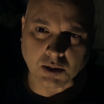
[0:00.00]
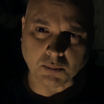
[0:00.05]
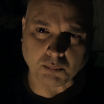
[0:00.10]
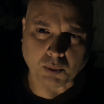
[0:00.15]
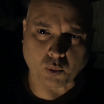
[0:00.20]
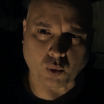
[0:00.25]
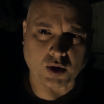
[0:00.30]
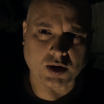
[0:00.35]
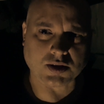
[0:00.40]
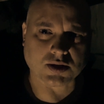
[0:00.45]

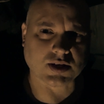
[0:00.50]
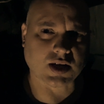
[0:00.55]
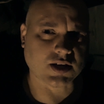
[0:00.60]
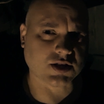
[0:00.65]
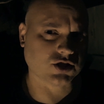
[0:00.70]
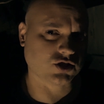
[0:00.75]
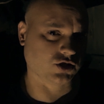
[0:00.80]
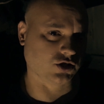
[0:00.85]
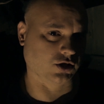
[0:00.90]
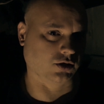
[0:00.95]
But what it
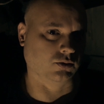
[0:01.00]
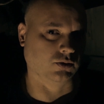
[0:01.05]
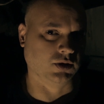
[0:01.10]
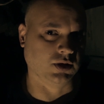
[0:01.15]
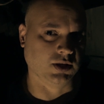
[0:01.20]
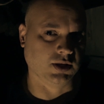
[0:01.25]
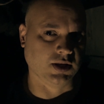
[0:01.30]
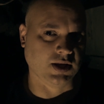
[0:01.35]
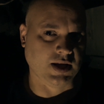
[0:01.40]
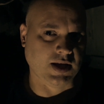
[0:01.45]
does do
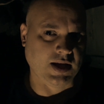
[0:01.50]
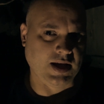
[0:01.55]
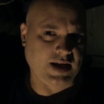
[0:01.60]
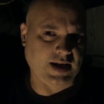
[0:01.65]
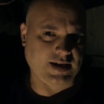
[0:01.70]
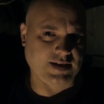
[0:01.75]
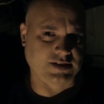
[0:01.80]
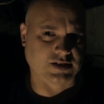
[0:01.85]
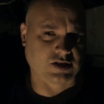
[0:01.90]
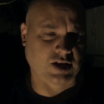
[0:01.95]

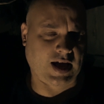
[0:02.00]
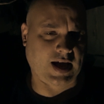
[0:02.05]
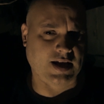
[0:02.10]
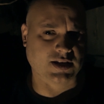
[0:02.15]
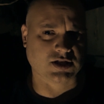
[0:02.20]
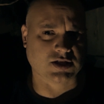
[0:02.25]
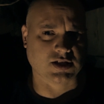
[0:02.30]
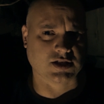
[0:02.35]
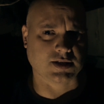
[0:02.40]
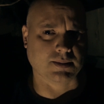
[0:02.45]
is
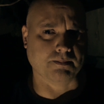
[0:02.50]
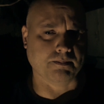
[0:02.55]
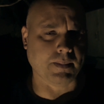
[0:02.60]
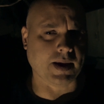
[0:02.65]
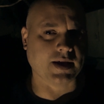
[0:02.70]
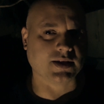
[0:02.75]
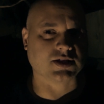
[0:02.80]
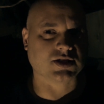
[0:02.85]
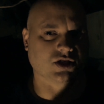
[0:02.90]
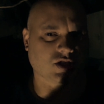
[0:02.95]
cast this
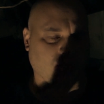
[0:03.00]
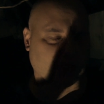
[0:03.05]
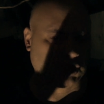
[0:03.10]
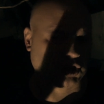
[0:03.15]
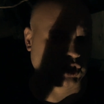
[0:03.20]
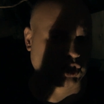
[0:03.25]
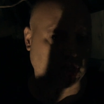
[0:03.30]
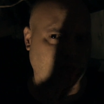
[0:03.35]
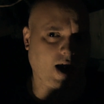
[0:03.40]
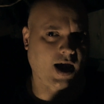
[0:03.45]
immense
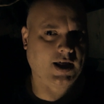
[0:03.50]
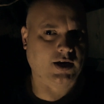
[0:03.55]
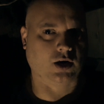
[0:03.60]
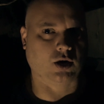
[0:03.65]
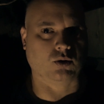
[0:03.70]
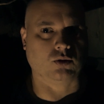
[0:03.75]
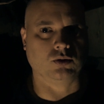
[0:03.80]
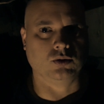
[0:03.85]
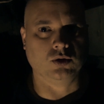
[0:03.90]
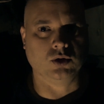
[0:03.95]

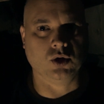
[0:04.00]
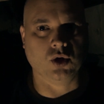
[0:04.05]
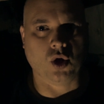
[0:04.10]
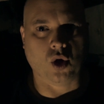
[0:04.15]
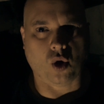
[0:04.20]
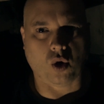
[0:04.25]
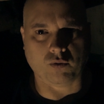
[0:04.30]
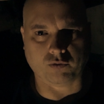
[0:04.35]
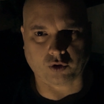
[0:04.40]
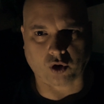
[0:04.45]
shadow
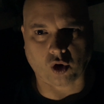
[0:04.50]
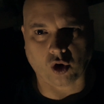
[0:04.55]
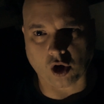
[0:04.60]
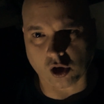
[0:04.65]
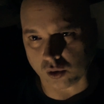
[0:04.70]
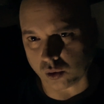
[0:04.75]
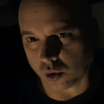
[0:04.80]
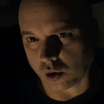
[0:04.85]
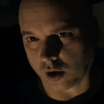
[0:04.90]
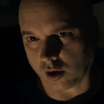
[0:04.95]
over
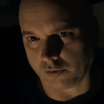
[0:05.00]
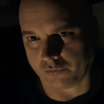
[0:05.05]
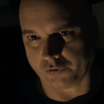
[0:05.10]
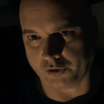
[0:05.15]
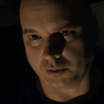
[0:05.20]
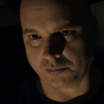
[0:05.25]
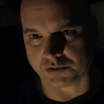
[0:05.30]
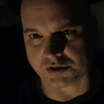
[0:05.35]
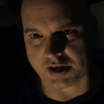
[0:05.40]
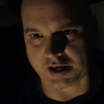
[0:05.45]
all horror
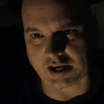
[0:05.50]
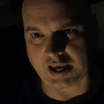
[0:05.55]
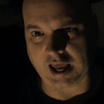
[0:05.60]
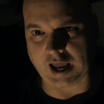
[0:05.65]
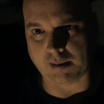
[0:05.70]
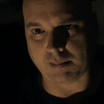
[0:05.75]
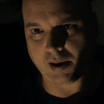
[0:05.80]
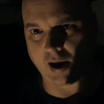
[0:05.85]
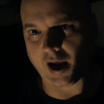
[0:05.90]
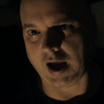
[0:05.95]
films that
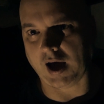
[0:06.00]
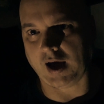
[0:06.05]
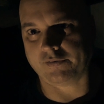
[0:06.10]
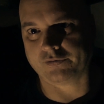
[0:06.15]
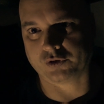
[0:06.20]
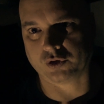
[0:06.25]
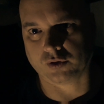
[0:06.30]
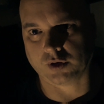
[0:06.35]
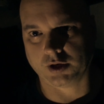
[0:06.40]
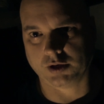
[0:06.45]
came
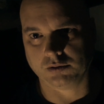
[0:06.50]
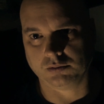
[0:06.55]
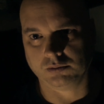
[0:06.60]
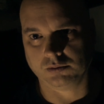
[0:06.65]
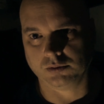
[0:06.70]
after it.